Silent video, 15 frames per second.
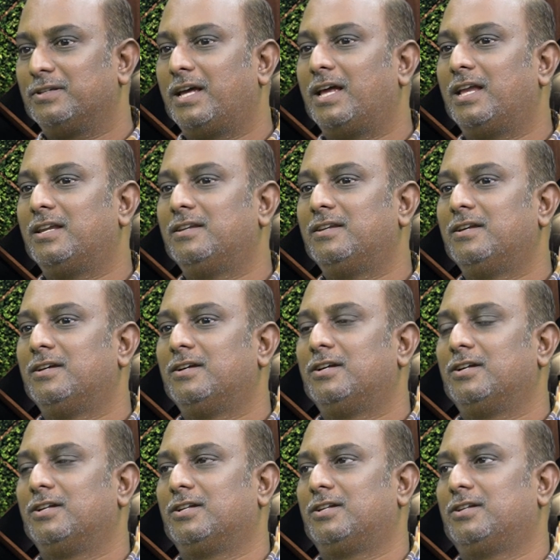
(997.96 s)
Then
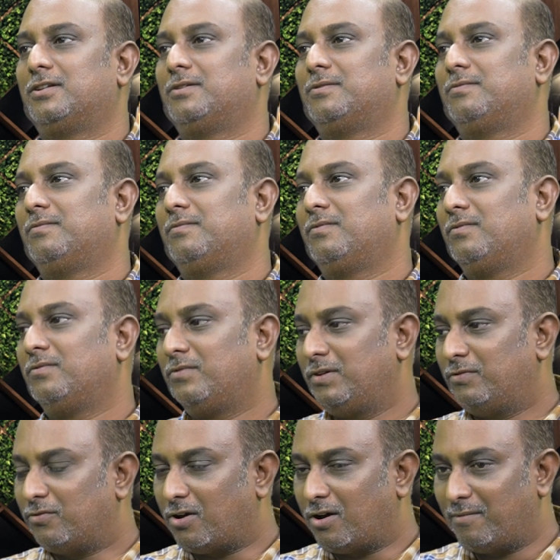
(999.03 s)
we
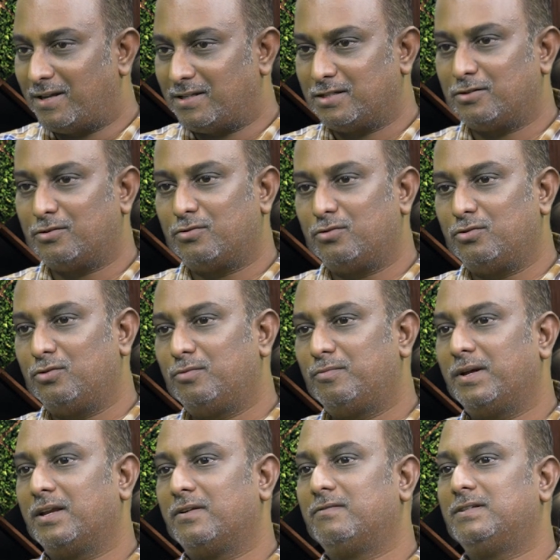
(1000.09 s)
form as a group
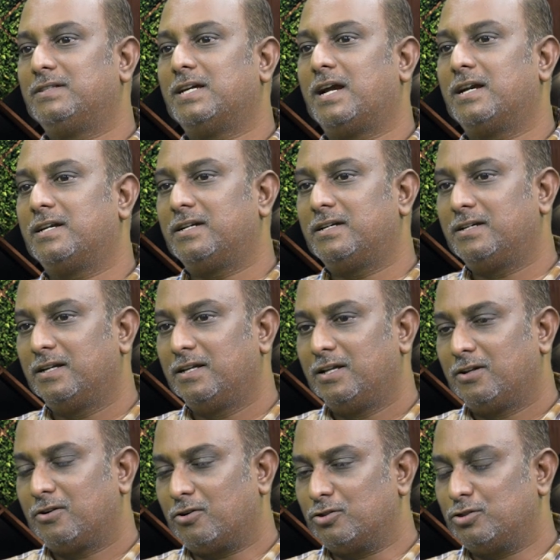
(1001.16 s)
and we started
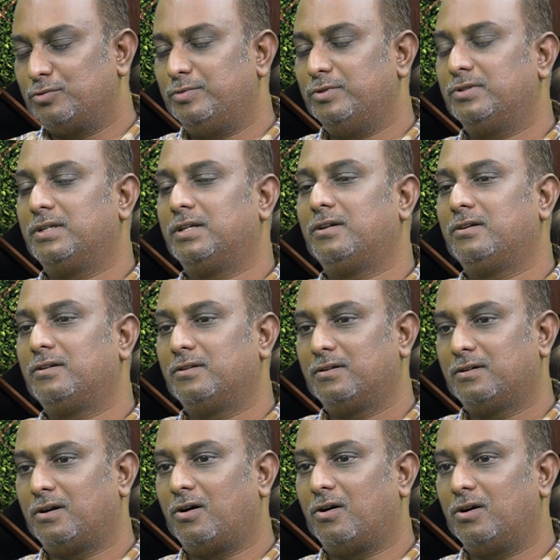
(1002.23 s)
contributing
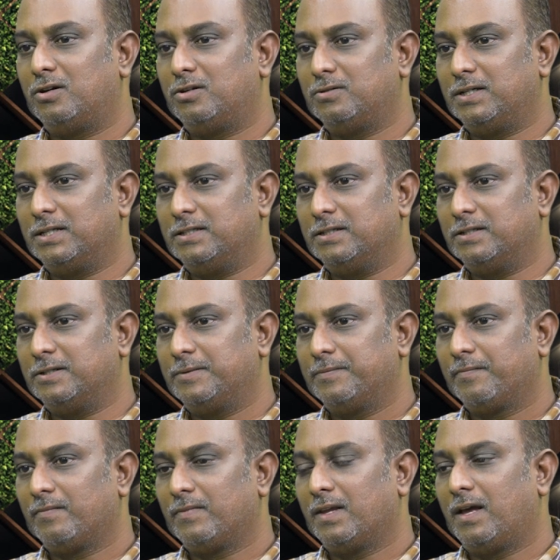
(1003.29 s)
all together.
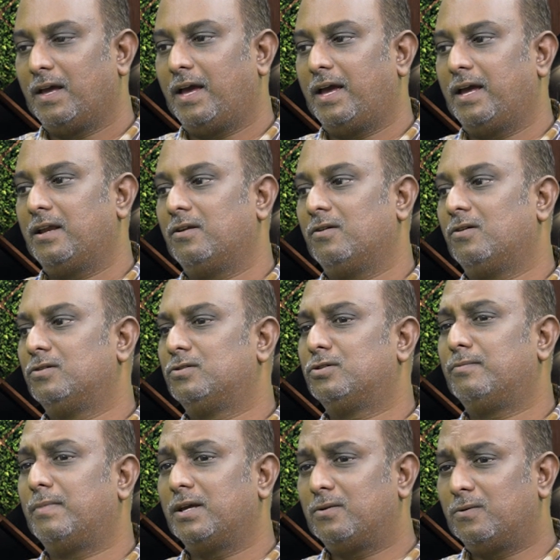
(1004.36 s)
And also
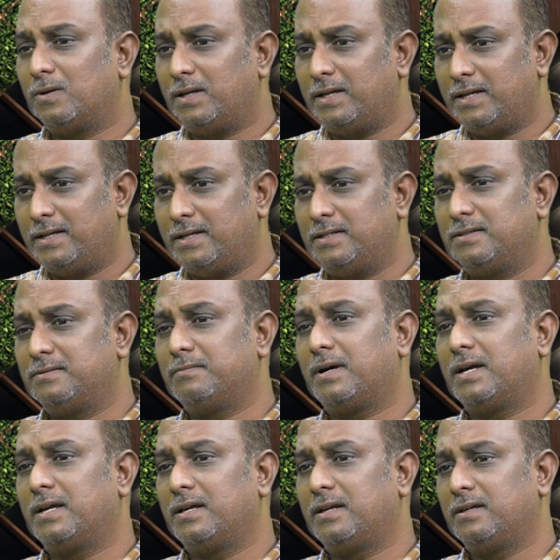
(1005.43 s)
my colleagues
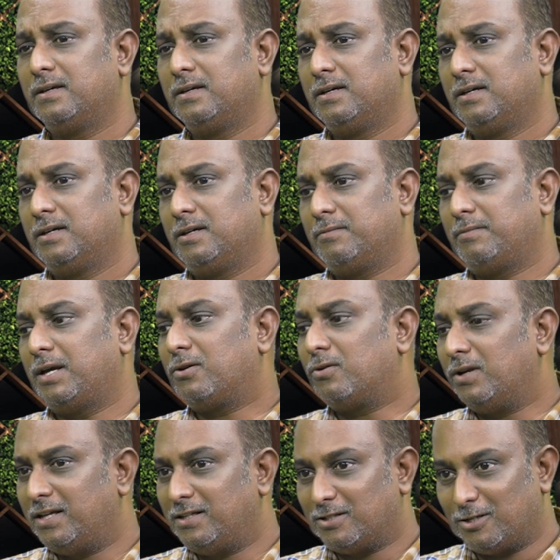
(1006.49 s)

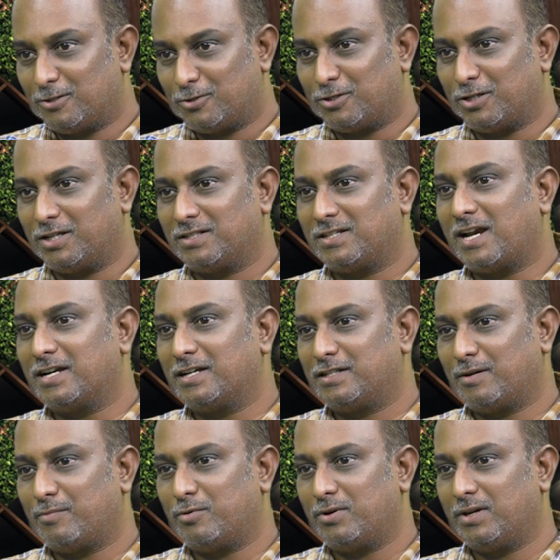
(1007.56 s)
also started
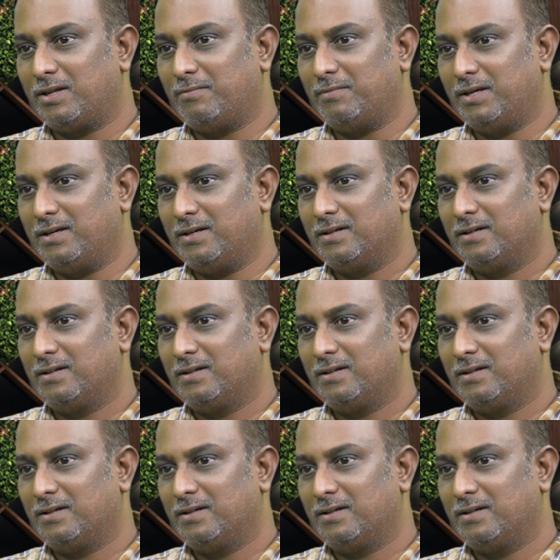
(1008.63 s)
supporting me.